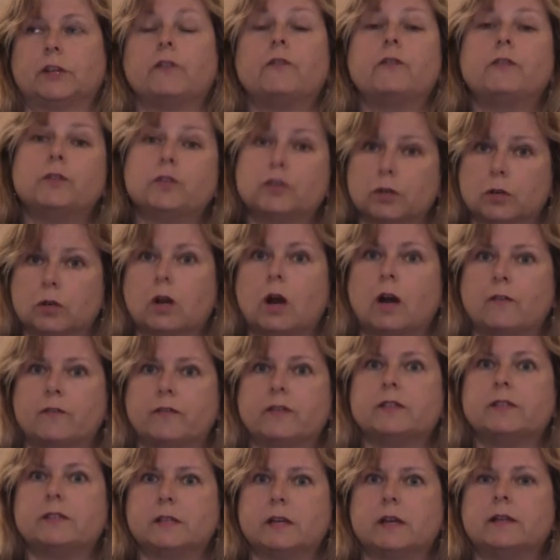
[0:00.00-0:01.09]
future
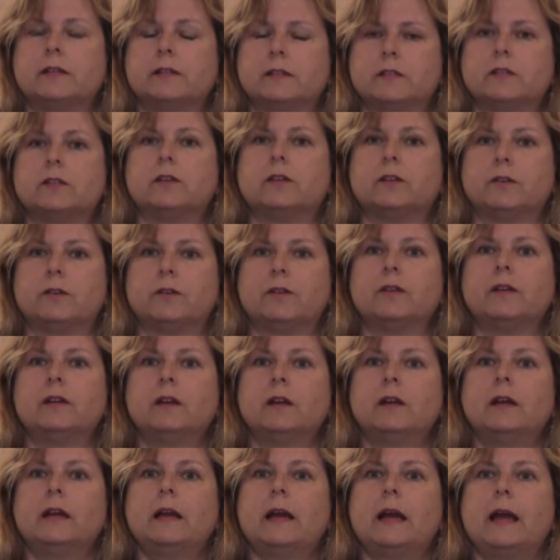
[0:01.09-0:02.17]
conference sites secured.
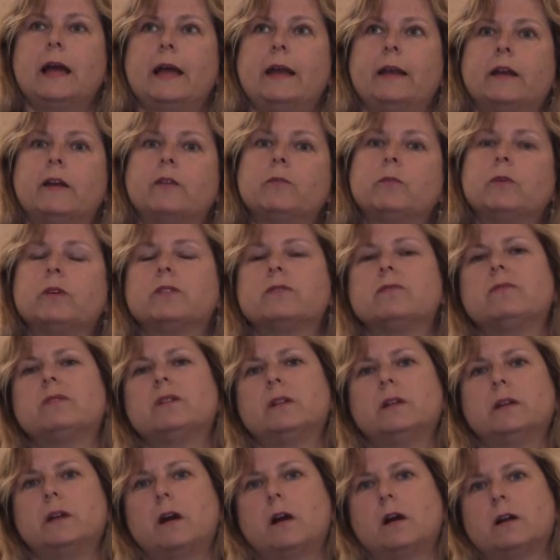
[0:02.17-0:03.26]
And I worked
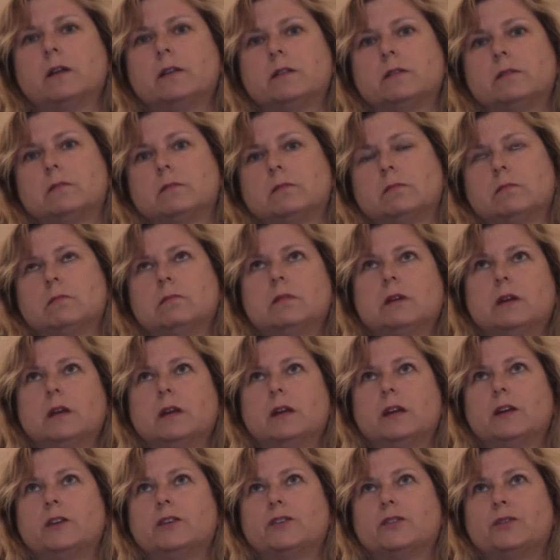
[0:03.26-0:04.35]
really hard to
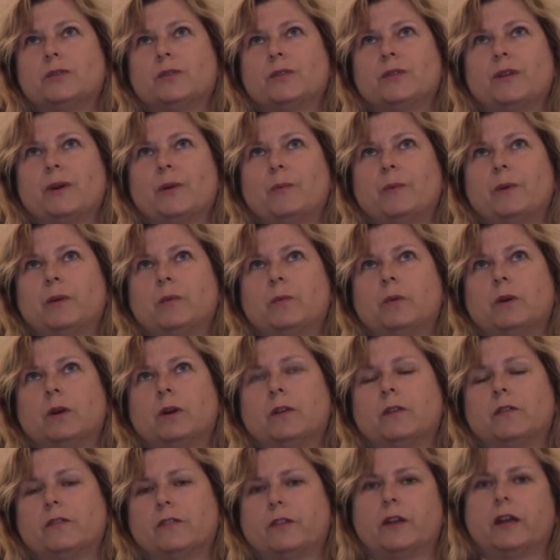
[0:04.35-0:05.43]
ensure that we
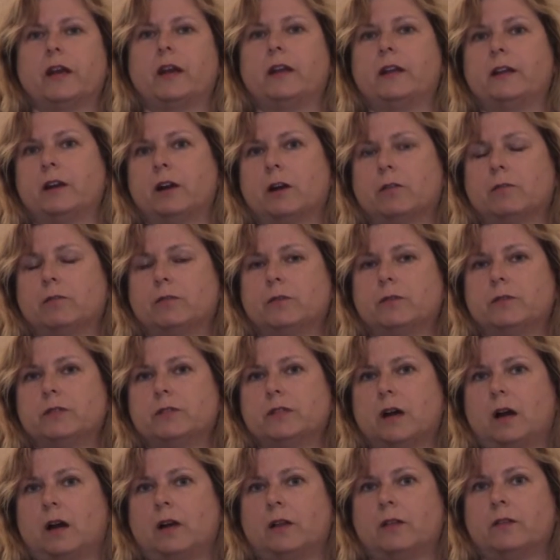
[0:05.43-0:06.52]
weren't forgetting our
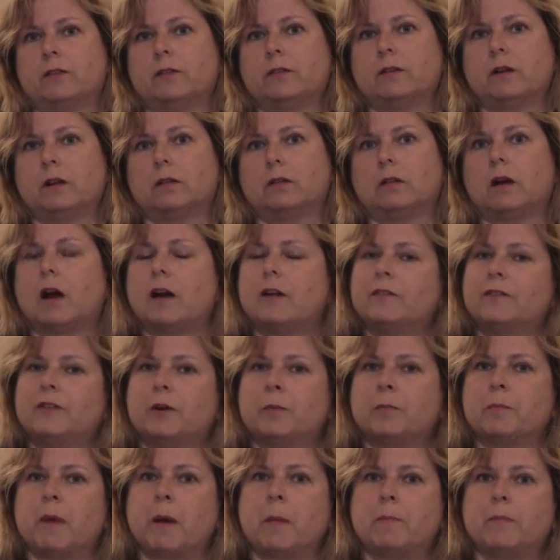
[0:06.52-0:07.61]
roots either. A lot of
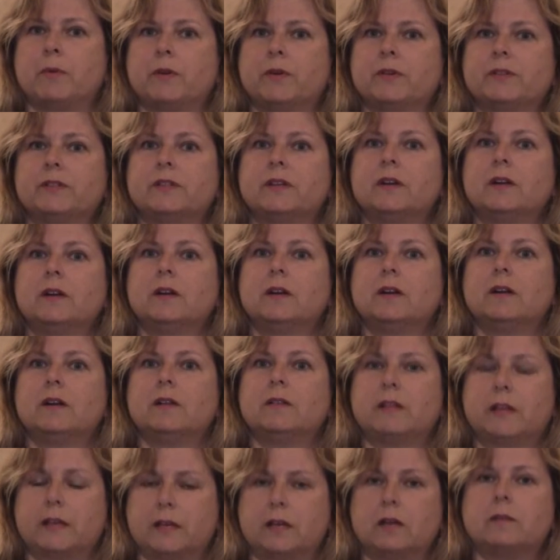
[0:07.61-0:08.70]
our members,
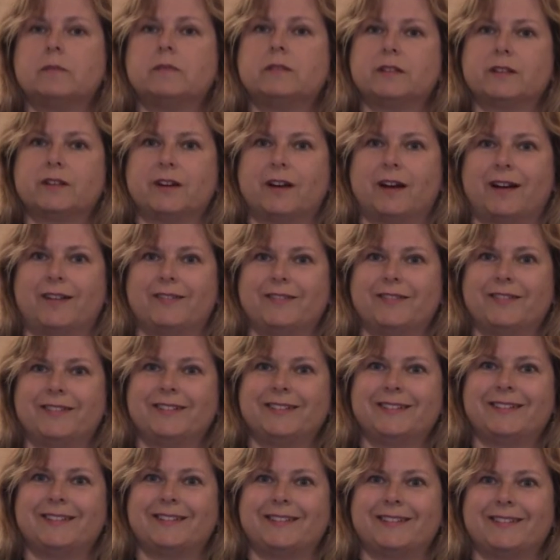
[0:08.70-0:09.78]
they come to
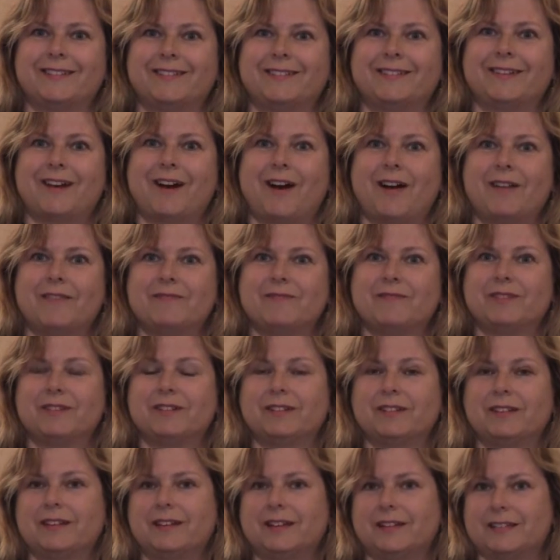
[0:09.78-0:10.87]
conference and they're not
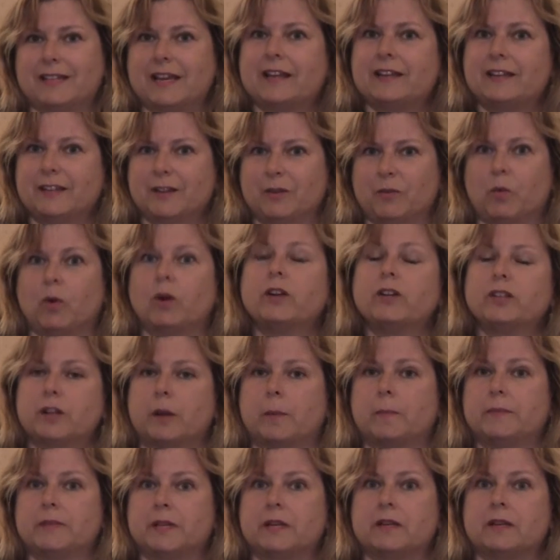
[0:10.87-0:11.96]
really attending
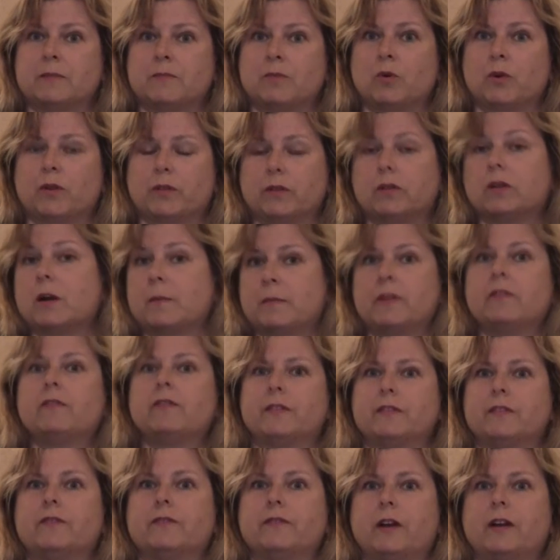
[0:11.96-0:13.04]
workshops anymore. They're coming
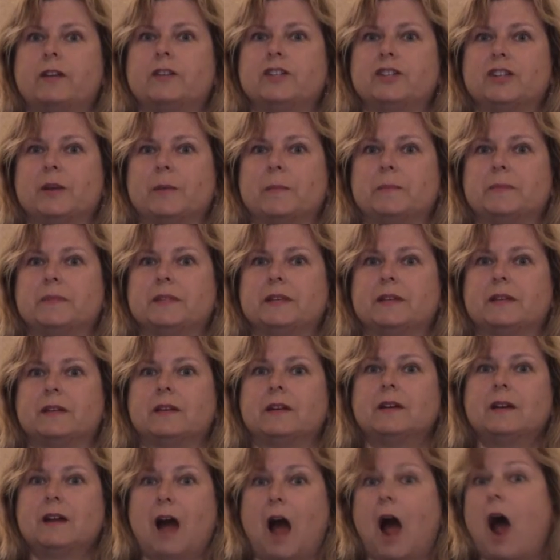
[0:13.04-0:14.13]
for the friendships, and
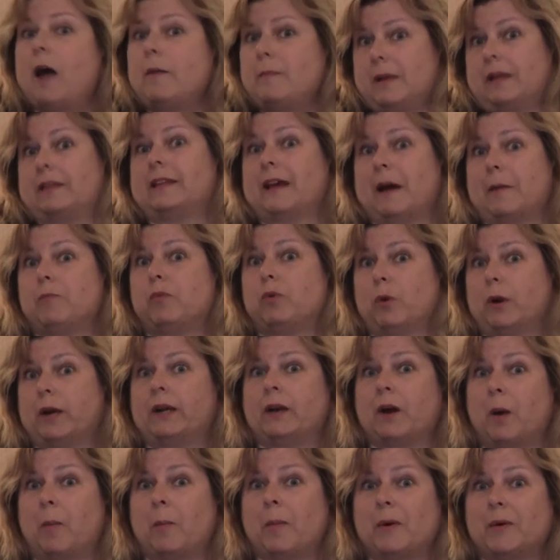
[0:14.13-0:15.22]
I'm at that
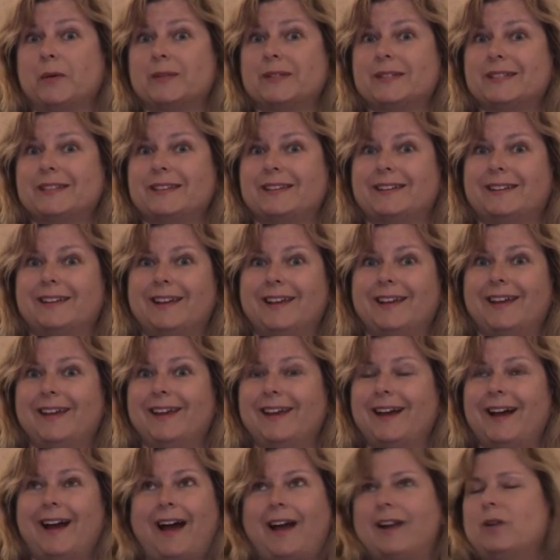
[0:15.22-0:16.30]
point almost, and
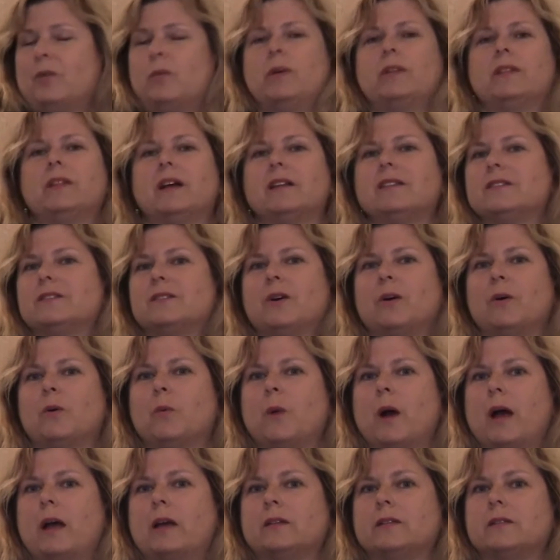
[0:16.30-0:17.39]
I don't want that to go
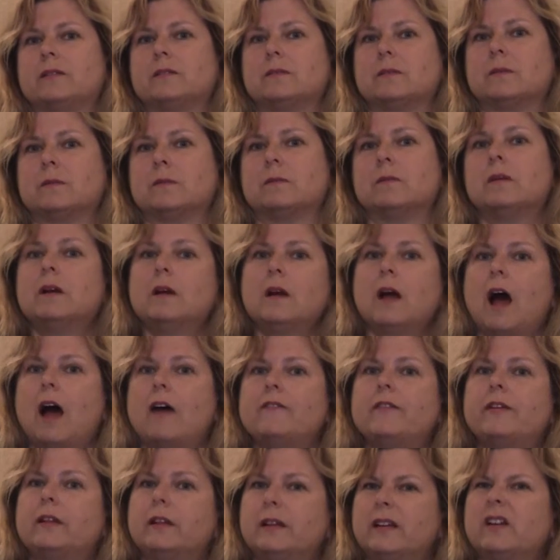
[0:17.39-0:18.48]
away. So I
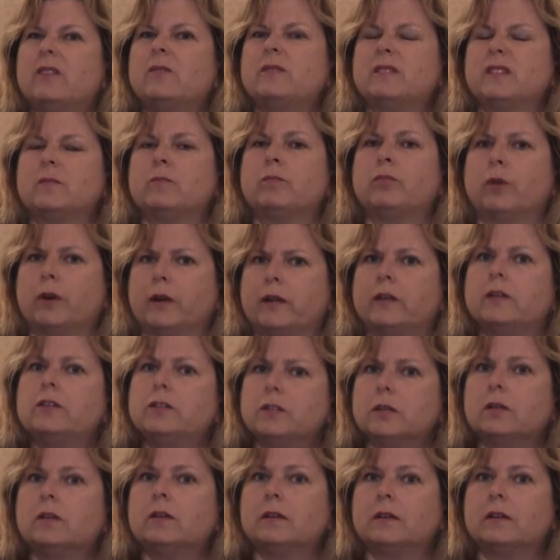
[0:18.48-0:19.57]
felt like I was a
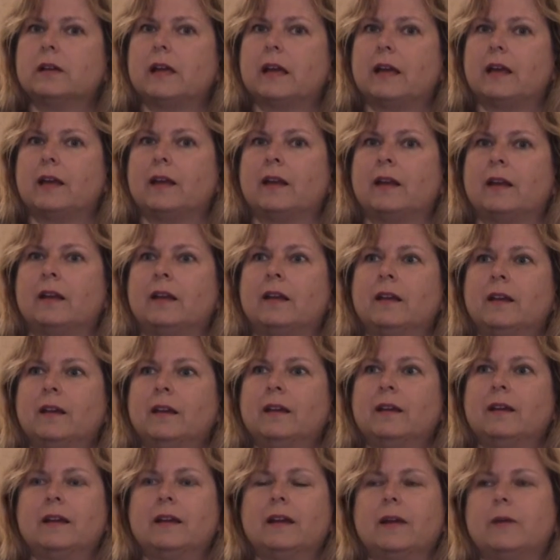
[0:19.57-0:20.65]
bridge, and
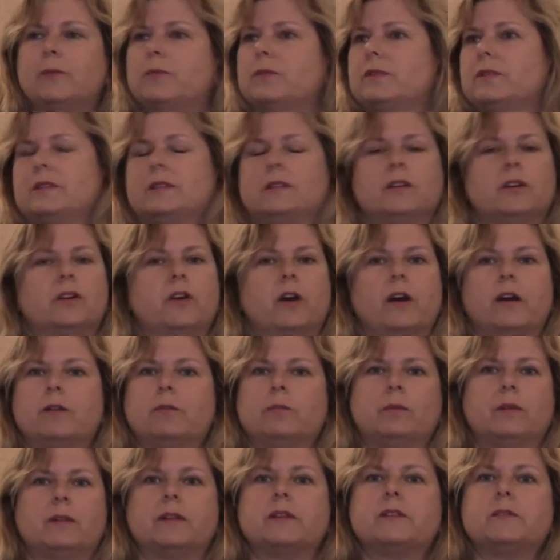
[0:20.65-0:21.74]
it was an
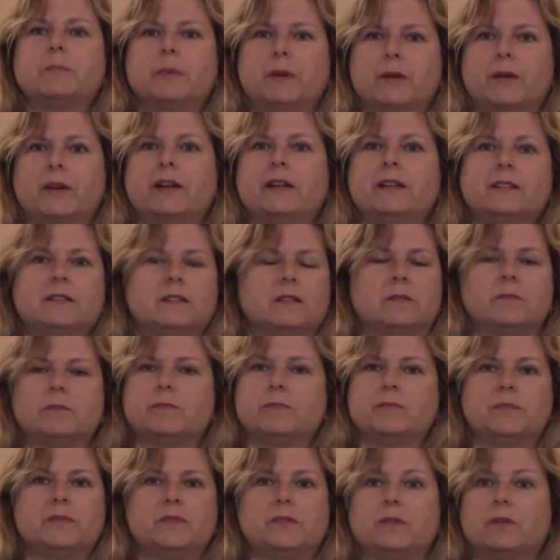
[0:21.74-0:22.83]
incredible experience, and
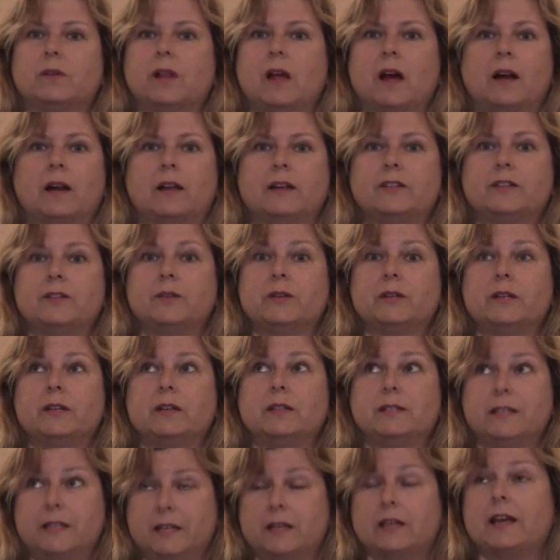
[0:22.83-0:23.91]
I'm so glad I did
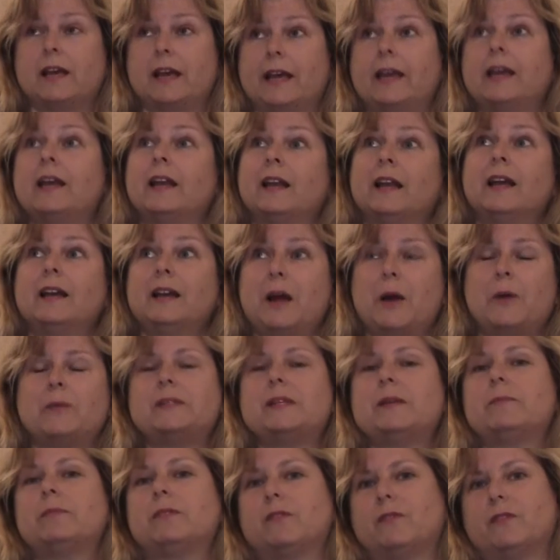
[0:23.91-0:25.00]
it. And I was
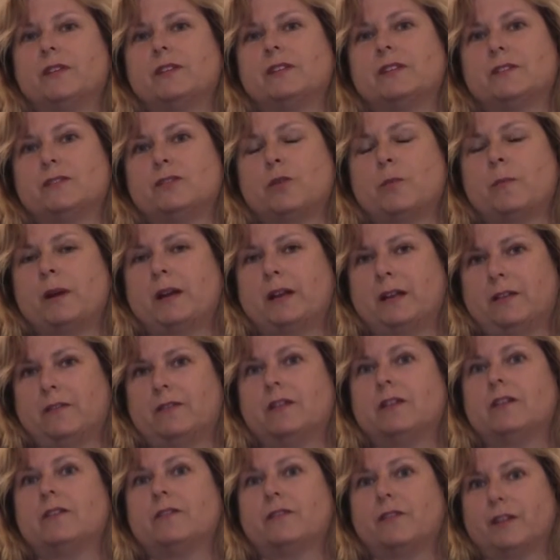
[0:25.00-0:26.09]
able to visit so many of
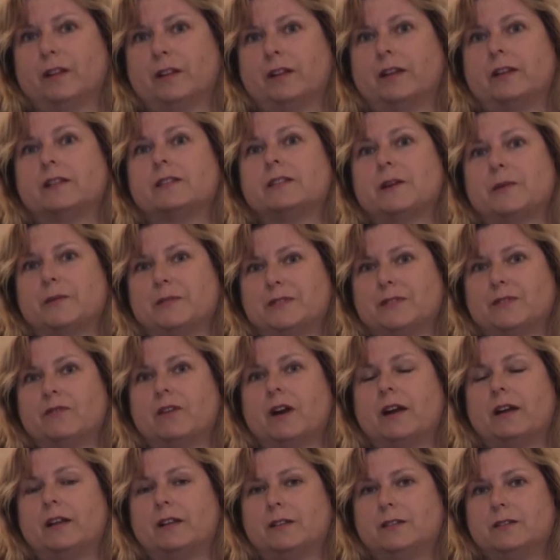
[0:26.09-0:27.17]
the affiliates. I was
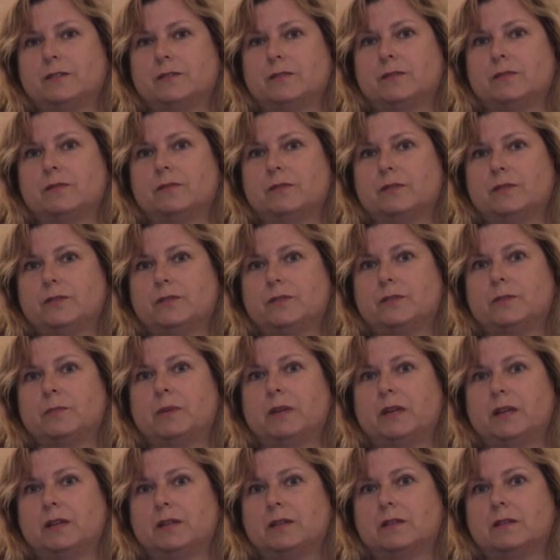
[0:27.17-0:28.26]
invited to
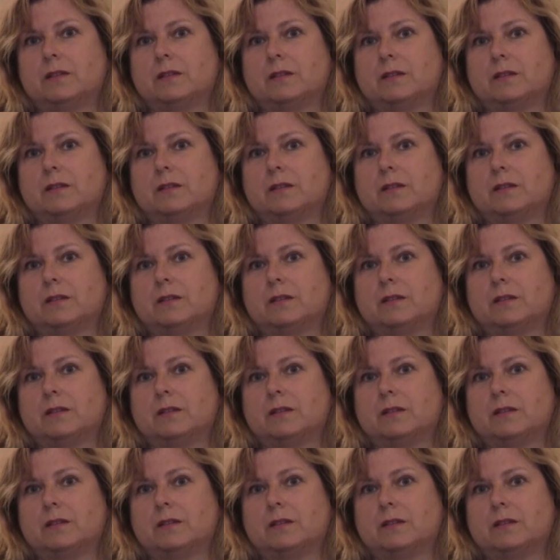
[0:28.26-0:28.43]
speak to